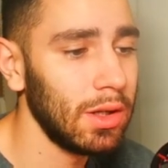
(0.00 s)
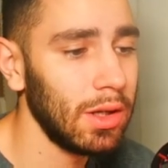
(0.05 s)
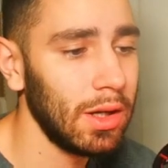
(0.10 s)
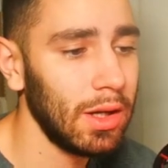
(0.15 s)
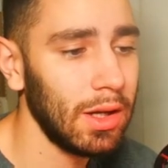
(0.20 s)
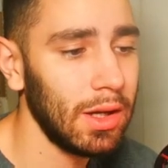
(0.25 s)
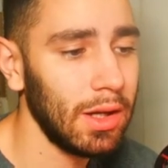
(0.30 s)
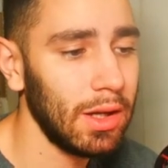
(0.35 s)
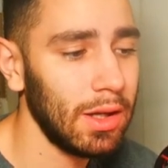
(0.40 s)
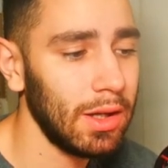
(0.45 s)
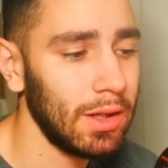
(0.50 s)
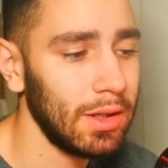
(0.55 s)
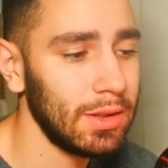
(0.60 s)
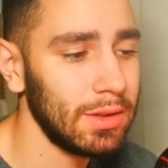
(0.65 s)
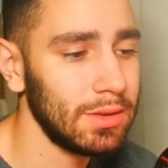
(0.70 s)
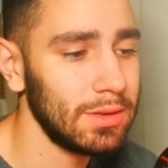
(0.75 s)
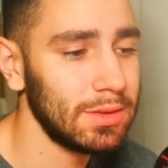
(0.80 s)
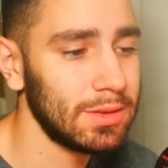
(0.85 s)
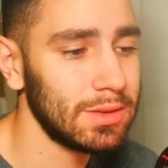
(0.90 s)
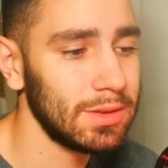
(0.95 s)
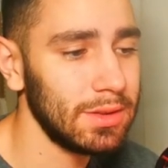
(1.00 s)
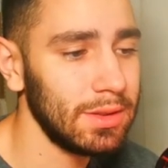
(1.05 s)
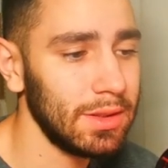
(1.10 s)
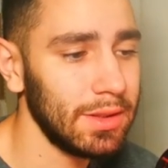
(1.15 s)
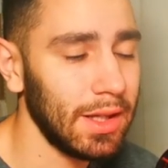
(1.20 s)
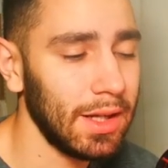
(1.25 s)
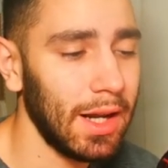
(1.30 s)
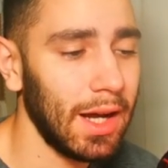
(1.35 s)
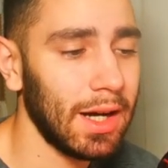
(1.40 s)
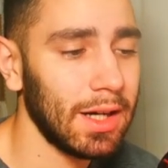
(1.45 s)
and
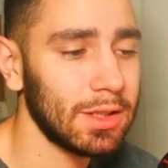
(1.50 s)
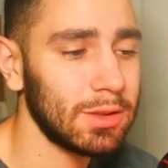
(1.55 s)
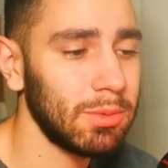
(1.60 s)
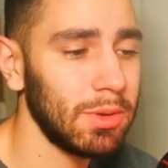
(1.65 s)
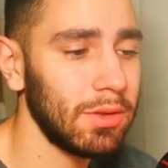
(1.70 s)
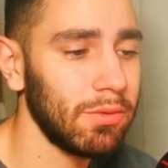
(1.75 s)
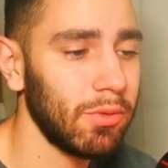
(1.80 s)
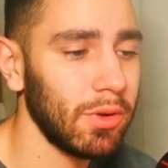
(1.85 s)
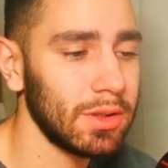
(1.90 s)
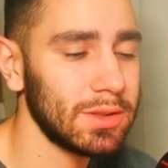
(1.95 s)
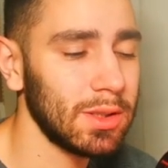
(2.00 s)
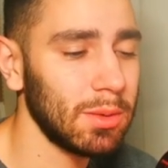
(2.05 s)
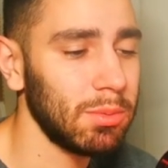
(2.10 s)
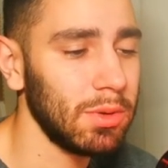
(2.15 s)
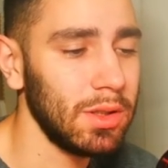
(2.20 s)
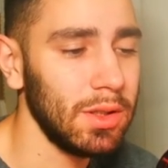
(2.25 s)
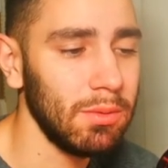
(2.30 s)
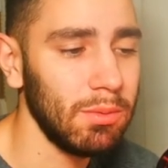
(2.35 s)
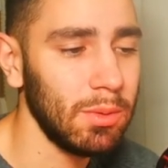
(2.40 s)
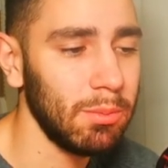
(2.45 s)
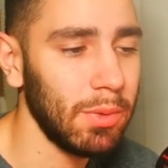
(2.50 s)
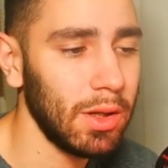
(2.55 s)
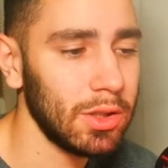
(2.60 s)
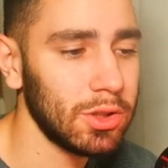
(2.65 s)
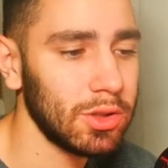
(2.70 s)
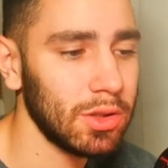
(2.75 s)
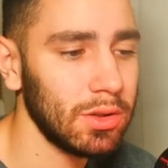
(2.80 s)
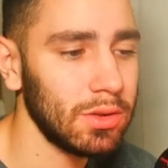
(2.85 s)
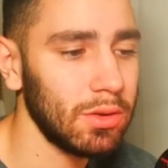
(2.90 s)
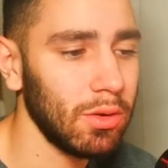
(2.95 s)
then activate it, for example, Evenly
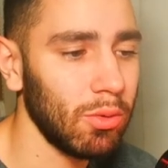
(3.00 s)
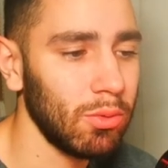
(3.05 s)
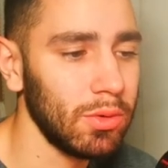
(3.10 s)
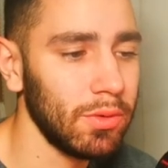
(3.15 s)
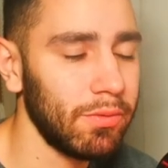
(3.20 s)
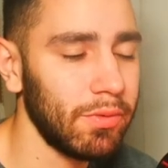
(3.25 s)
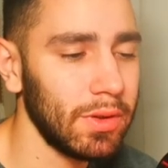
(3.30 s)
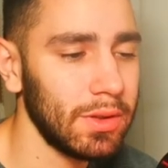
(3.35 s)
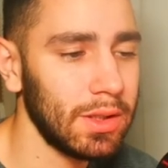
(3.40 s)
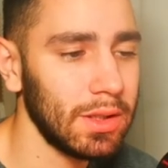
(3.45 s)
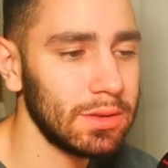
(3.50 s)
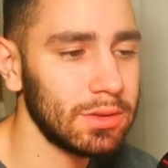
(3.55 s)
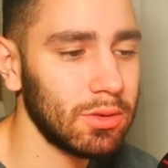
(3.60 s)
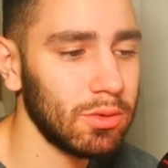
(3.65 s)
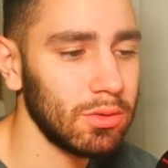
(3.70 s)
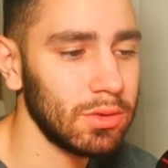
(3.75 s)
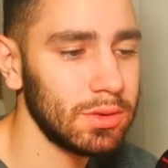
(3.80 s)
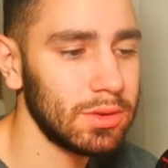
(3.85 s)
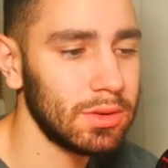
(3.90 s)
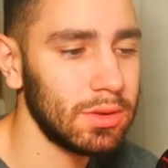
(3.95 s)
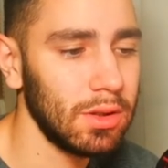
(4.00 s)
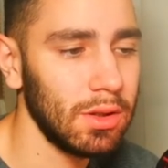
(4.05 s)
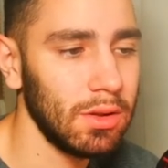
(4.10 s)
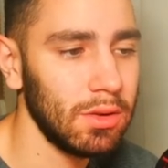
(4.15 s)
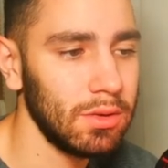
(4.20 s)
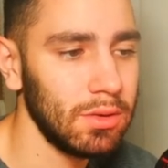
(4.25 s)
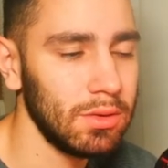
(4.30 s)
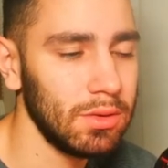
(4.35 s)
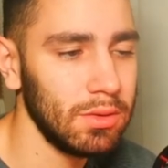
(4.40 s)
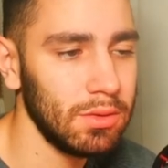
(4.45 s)
Match, and the only thing that's gonna
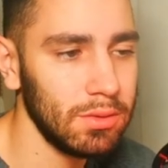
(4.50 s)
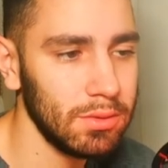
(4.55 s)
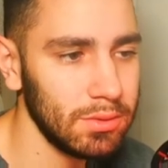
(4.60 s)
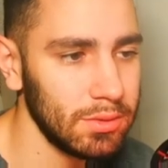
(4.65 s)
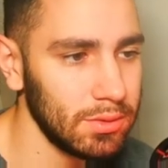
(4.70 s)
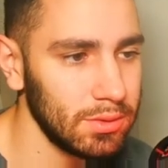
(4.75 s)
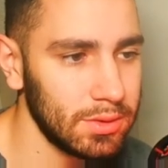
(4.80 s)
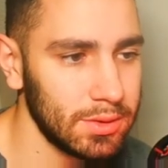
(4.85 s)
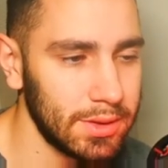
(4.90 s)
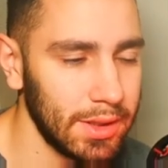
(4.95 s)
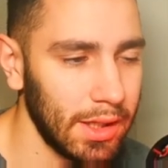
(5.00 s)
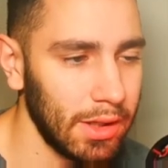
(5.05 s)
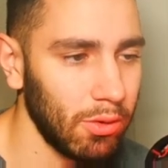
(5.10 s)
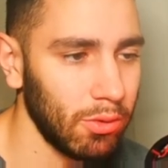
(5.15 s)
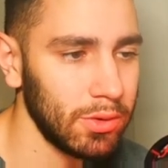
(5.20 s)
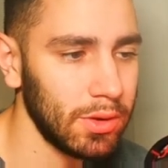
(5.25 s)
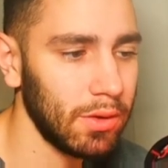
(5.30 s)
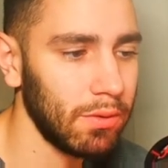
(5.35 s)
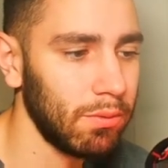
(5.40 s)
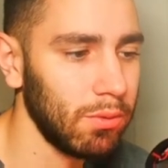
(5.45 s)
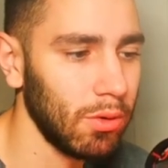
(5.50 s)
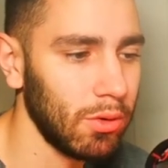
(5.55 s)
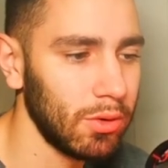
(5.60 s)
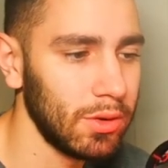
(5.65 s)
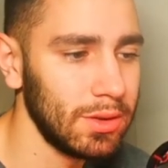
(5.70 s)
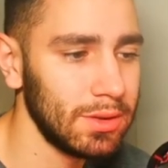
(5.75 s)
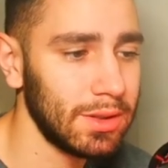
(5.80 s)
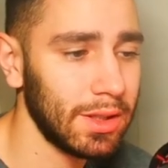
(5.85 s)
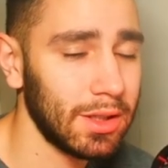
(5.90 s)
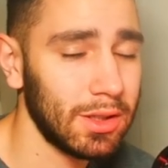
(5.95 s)
stay on their
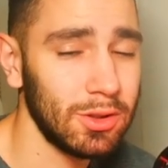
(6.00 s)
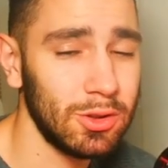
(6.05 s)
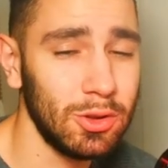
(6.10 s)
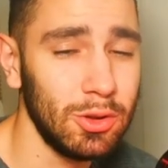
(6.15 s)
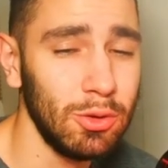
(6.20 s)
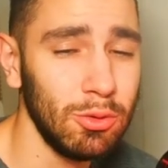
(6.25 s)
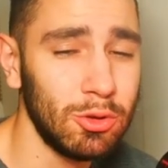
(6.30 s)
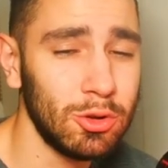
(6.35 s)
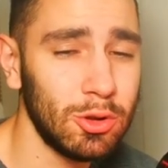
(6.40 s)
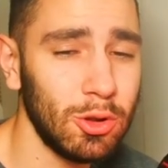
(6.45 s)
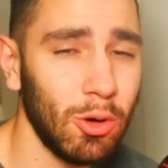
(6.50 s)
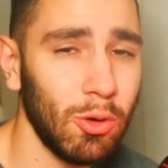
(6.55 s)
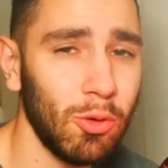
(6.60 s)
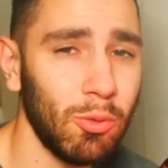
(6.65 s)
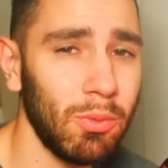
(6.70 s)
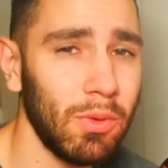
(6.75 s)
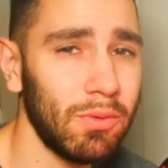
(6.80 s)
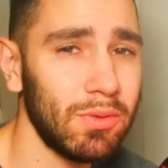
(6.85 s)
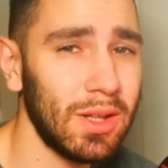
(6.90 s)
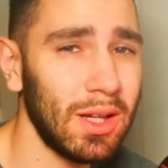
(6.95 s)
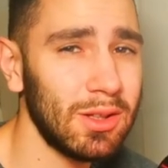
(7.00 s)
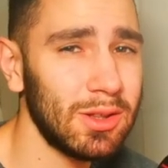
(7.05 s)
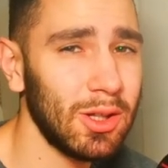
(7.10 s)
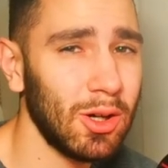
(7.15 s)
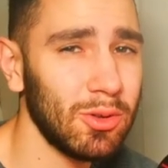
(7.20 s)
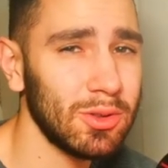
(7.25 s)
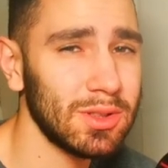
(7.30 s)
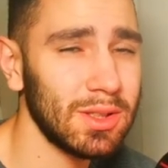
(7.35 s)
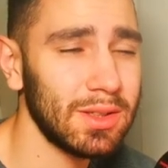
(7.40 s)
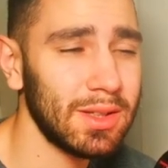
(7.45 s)
floor is like a huge token with
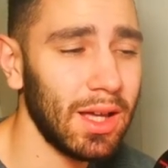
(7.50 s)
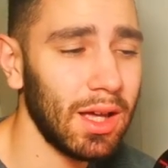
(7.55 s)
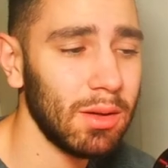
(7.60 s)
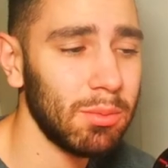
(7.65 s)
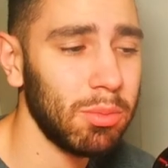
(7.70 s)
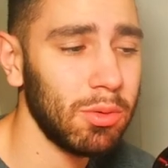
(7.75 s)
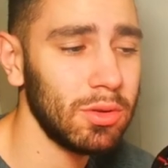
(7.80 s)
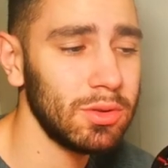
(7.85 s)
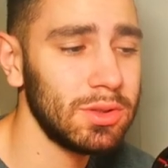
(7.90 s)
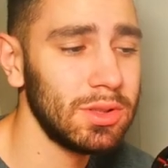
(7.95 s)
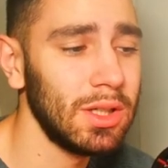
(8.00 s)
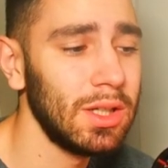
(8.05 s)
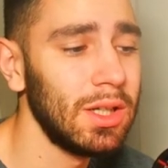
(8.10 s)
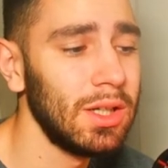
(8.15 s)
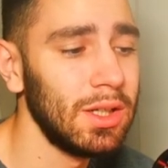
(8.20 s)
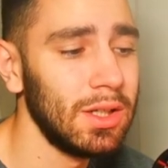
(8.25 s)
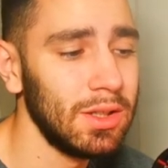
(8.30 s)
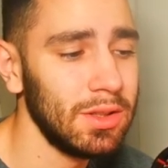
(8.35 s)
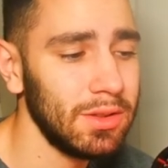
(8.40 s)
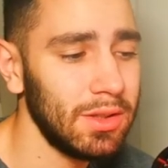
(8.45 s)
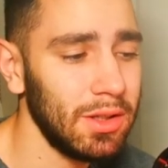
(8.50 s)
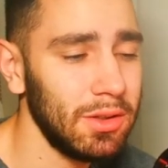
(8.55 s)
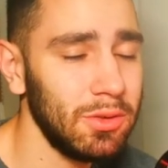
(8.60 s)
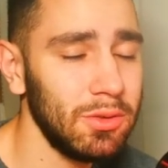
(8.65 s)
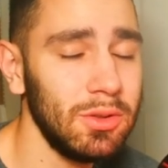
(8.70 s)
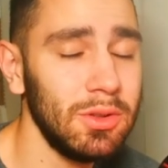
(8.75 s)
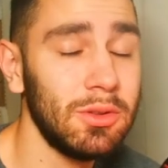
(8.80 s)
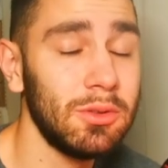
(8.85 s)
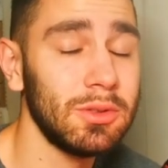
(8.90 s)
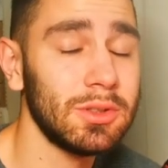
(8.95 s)
10,000 attack points, then
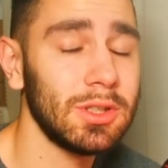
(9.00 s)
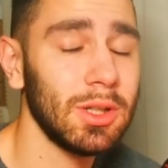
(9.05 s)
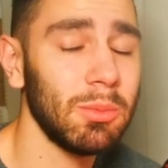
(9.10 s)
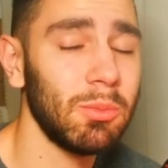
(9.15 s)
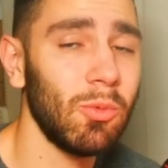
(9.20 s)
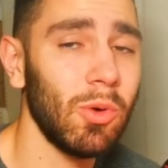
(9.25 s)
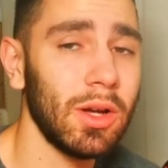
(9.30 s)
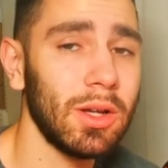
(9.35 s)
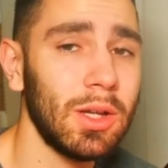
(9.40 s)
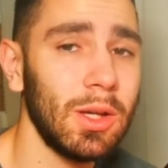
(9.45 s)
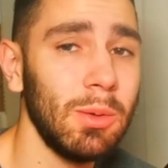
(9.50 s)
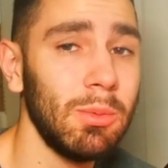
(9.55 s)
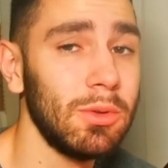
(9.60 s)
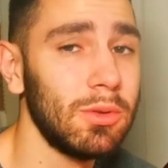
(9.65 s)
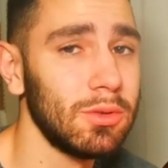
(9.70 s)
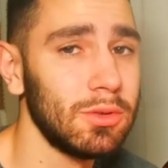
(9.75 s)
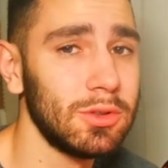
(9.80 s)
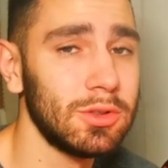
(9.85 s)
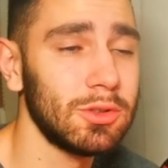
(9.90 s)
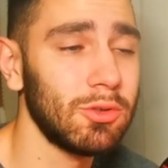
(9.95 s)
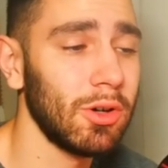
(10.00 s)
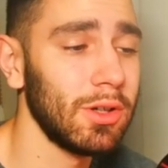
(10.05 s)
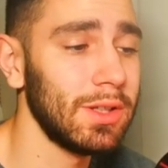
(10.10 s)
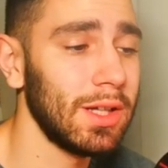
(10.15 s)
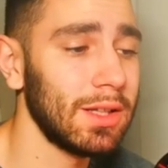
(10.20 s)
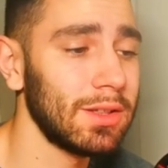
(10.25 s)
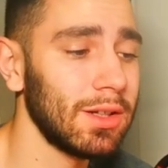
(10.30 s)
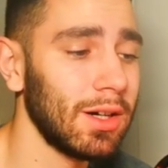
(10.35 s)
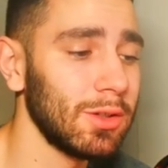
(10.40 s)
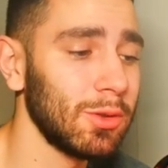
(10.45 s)
you need to summon Raikiri to destroy
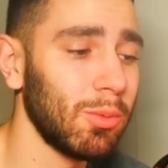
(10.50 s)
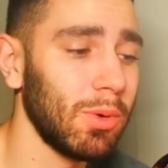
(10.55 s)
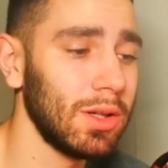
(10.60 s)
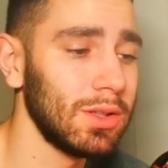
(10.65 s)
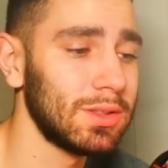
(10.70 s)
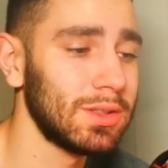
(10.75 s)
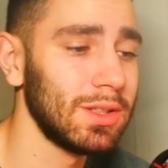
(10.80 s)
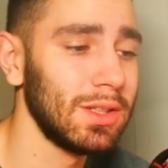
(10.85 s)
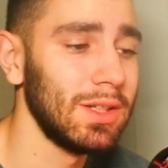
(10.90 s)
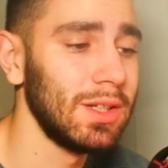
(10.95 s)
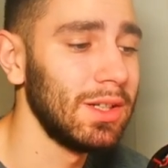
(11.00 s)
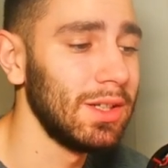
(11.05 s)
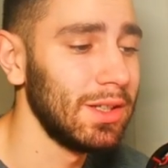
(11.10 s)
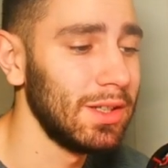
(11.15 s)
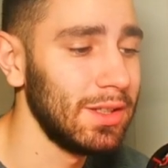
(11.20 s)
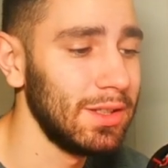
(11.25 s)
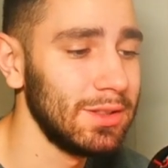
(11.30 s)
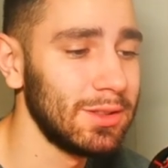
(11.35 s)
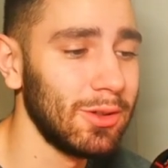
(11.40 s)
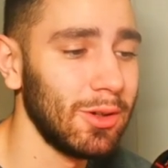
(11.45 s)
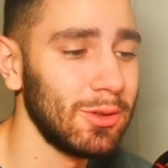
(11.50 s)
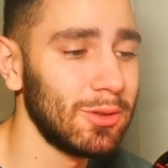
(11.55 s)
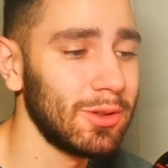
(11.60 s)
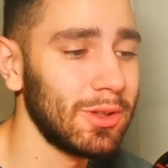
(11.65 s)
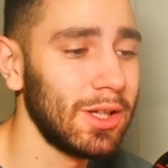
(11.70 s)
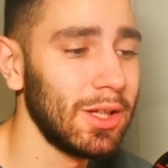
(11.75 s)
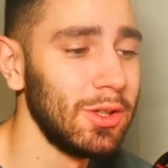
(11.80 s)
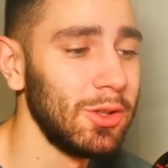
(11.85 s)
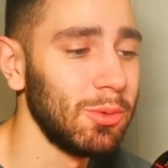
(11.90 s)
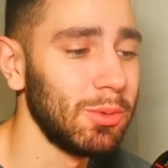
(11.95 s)
that. Otherwise, he's going to
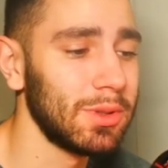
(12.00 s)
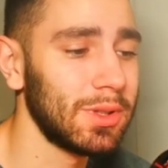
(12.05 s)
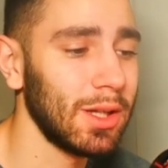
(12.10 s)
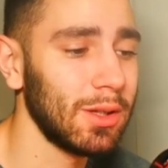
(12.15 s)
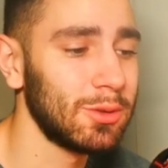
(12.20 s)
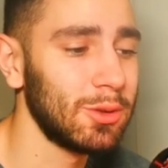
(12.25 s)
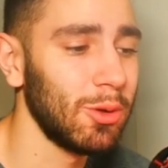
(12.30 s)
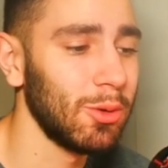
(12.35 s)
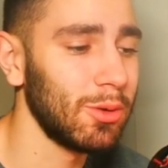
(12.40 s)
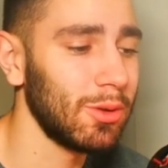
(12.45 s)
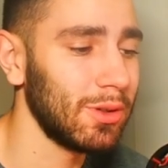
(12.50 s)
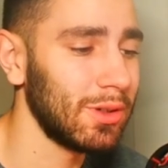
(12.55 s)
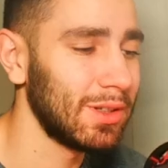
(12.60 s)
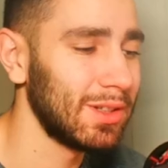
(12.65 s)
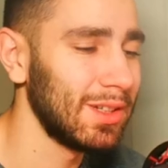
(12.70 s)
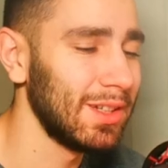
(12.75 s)
kill you with that token.